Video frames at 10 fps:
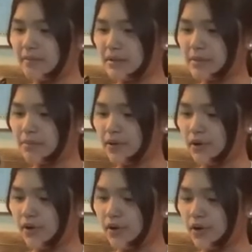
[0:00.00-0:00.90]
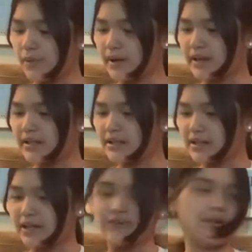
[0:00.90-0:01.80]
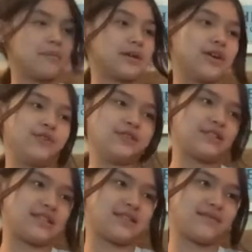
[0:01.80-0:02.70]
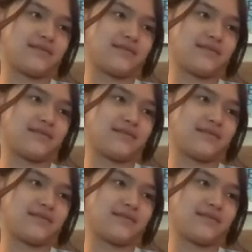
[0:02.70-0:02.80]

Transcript: people always give him coats.